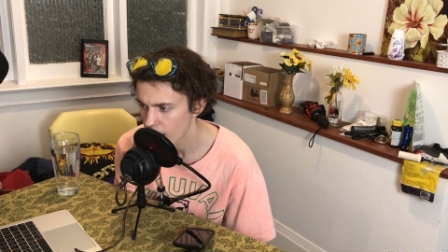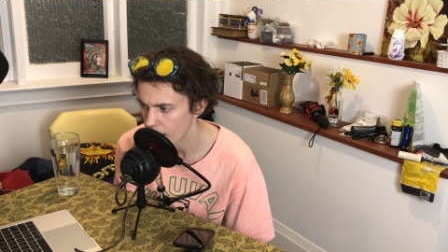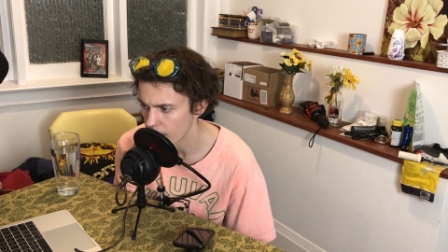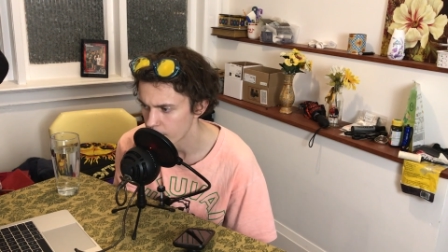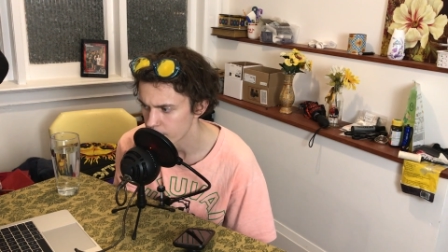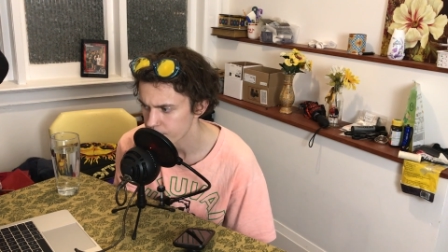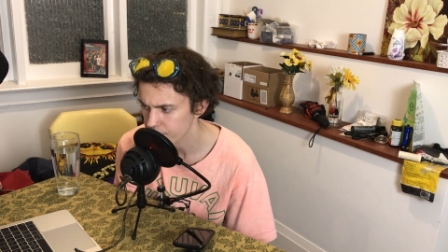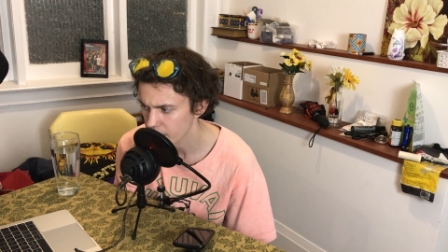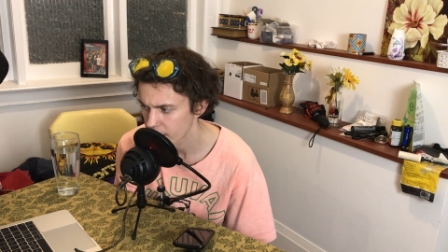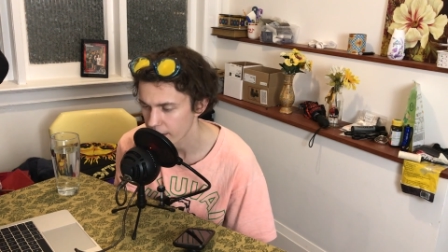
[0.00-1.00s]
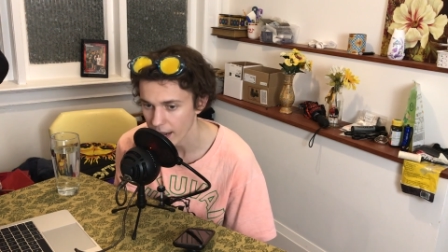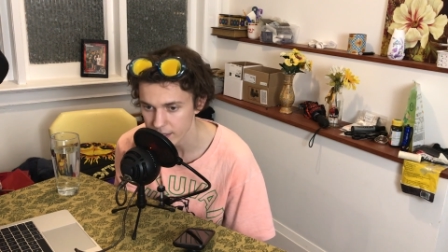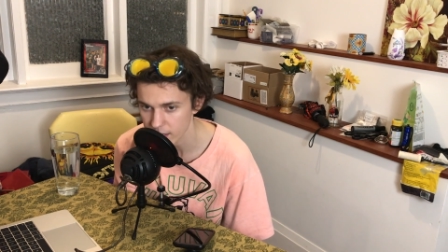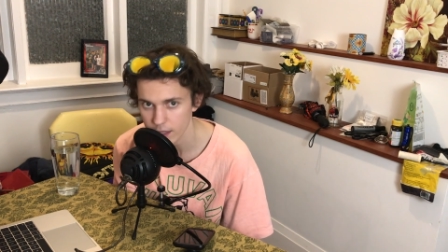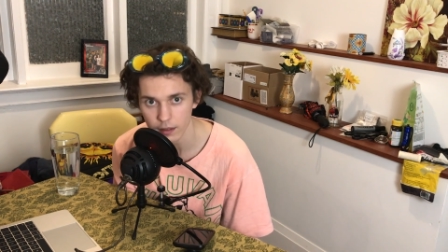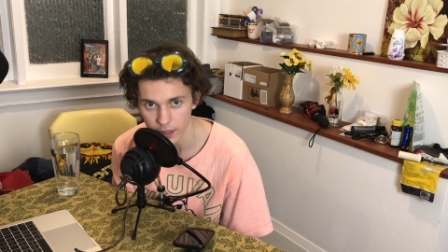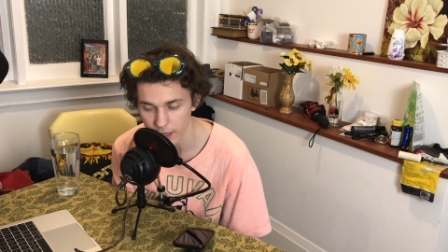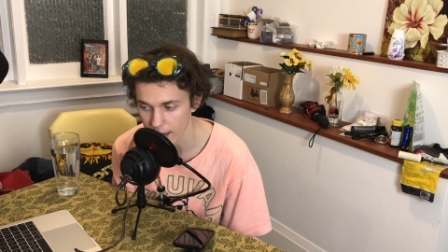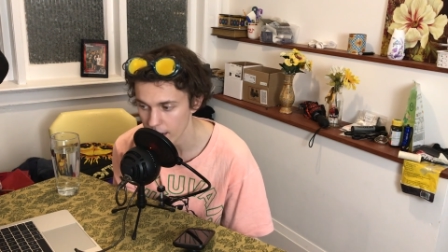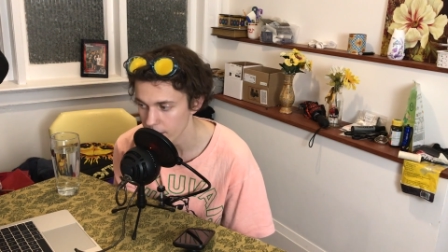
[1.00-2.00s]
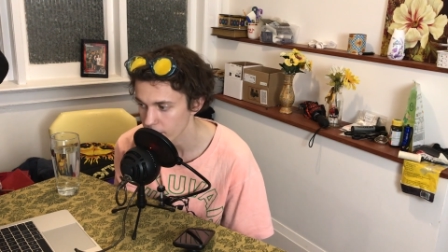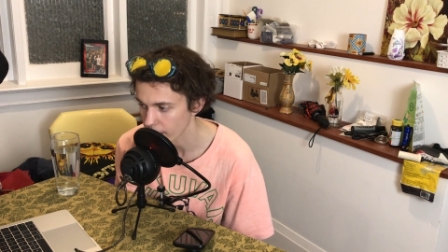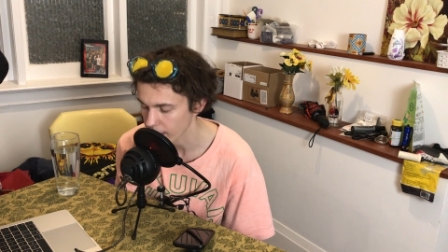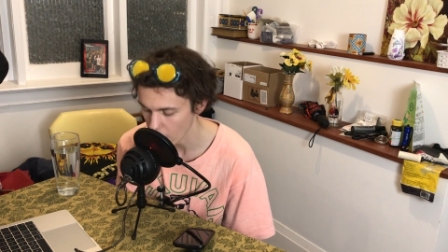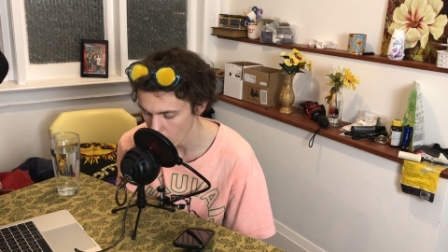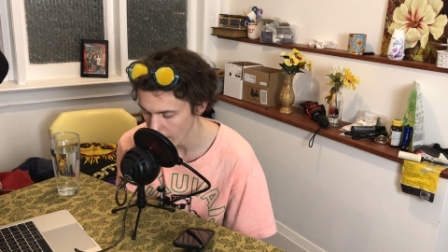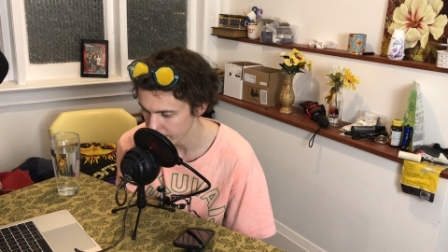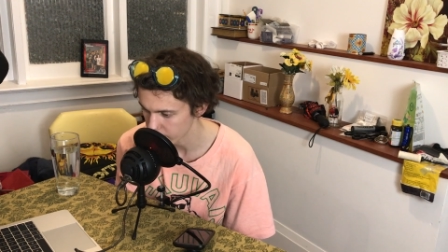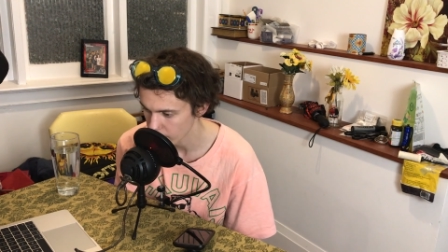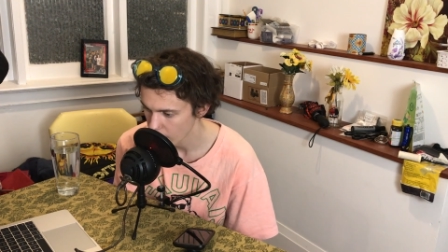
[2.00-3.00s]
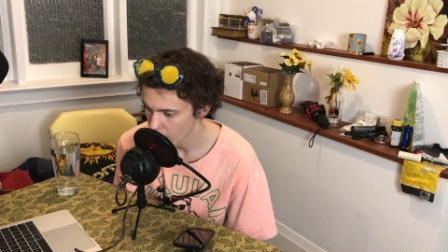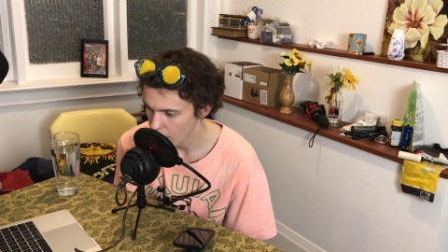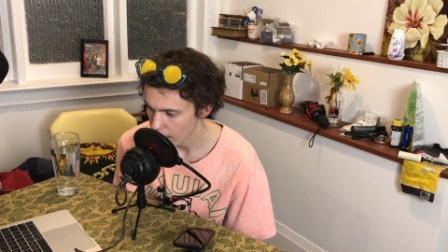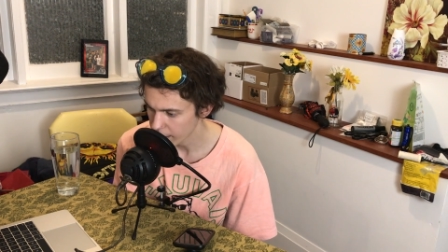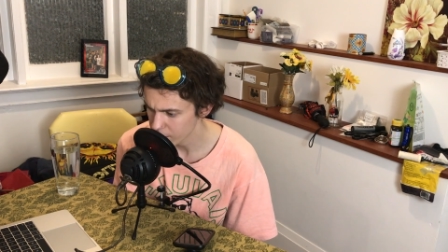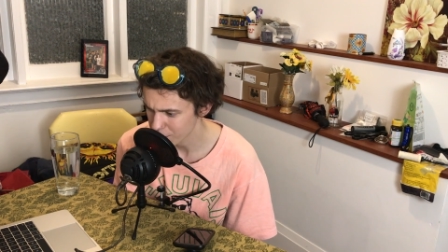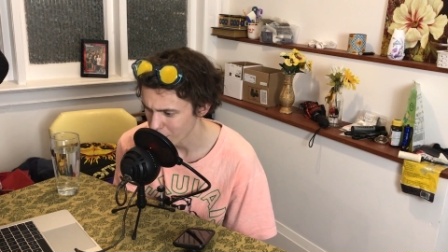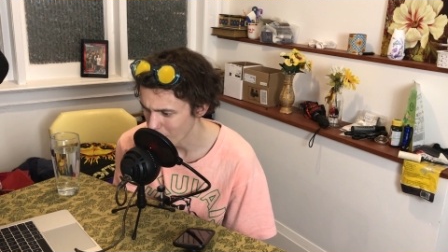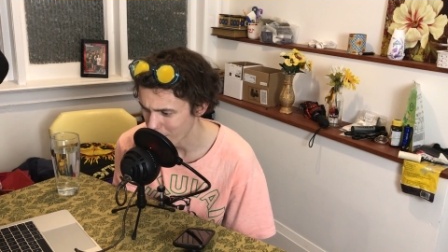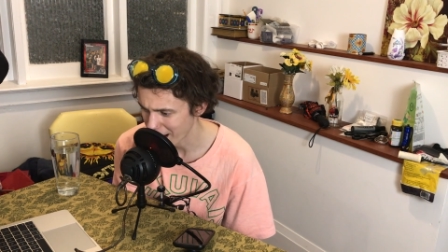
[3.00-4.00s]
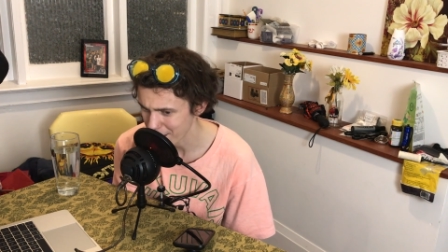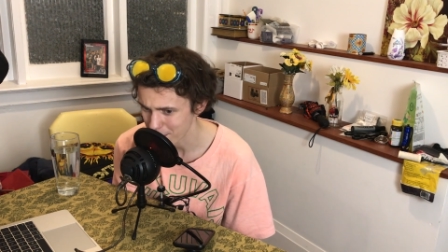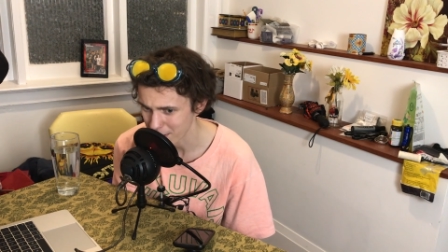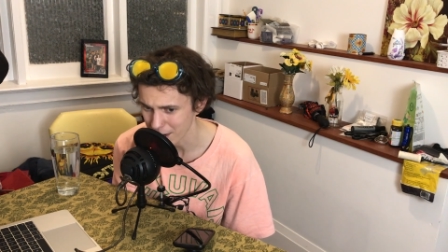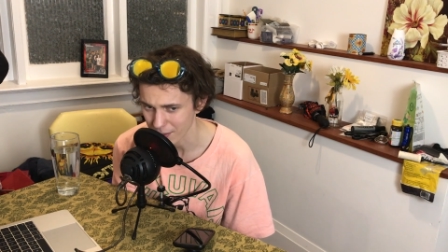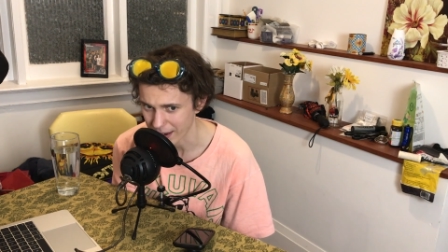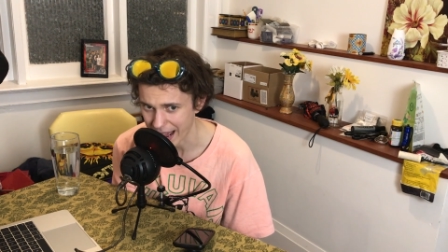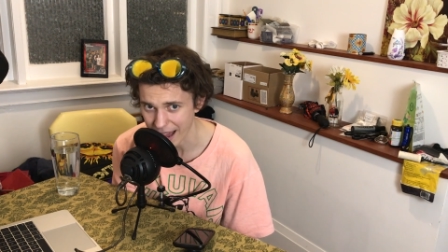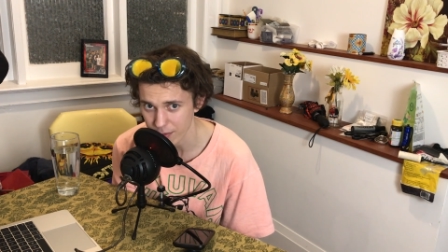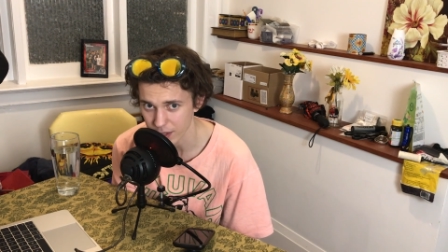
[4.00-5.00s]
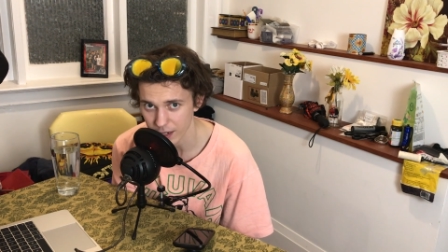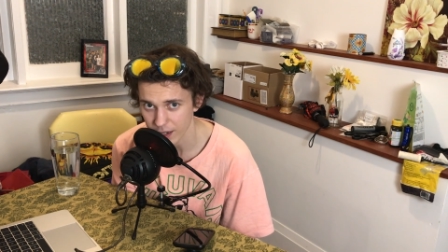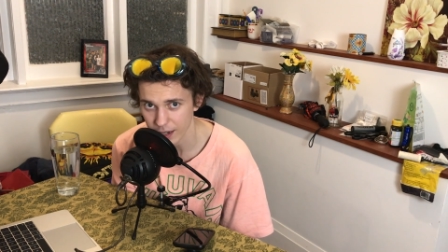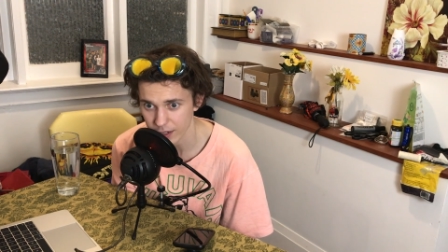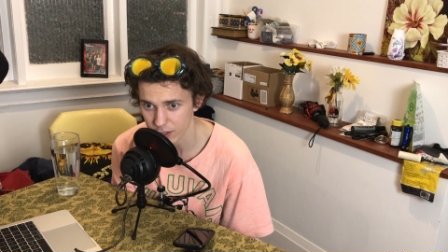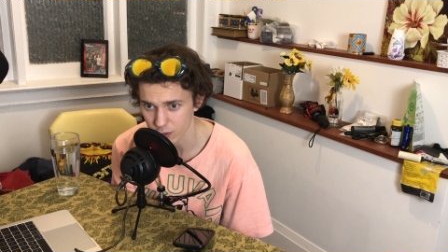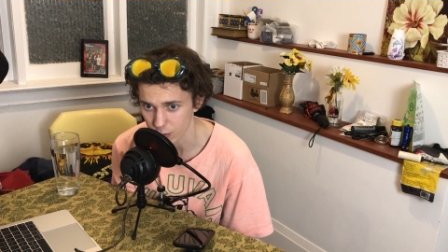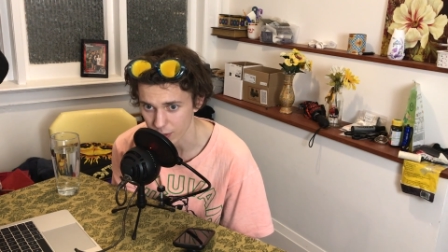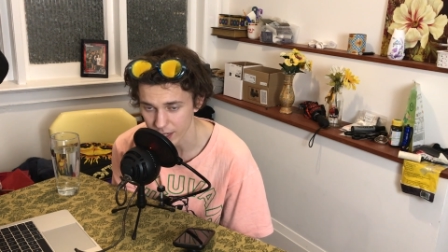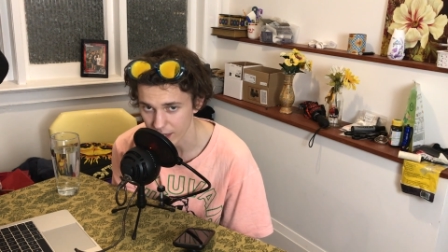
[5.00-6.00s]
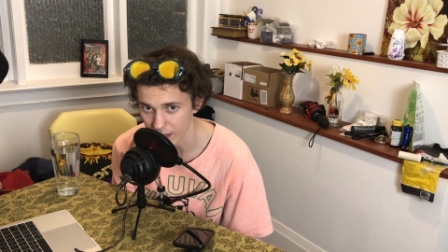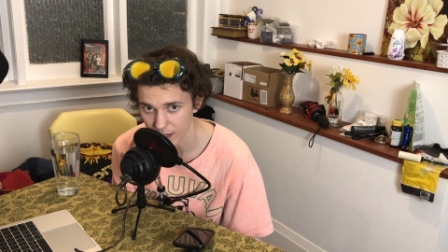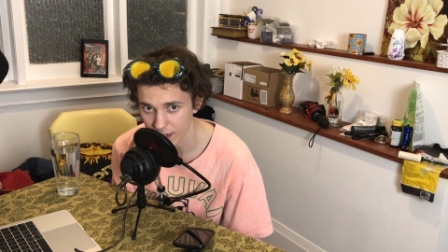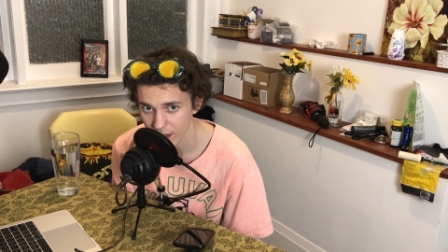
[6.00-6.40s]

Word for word: Um, nineteen in Canada, you're like, oh, I can. I can just go buy a beer and have it. I can just drink it.